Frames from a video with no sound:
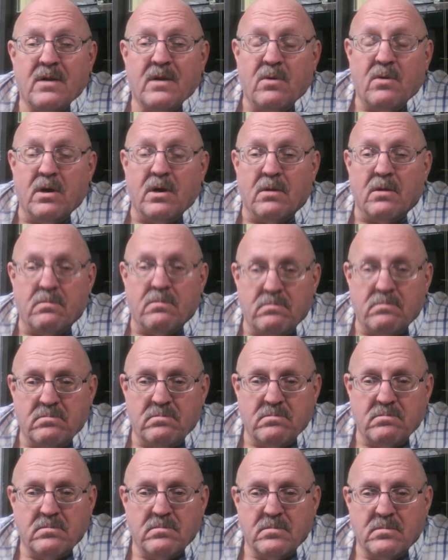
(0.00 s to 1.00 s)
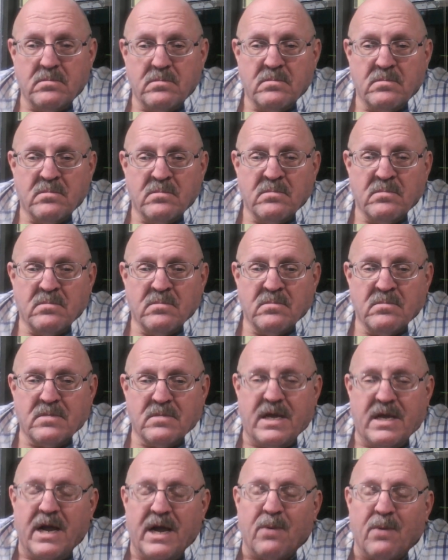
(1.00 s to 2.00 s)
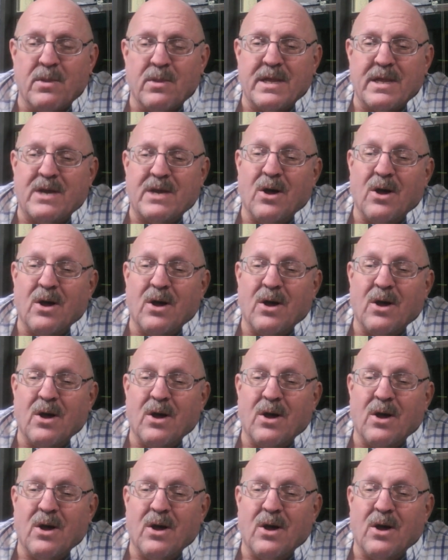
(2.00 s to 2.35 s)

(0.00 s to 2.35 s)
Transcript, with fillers: Well, can't really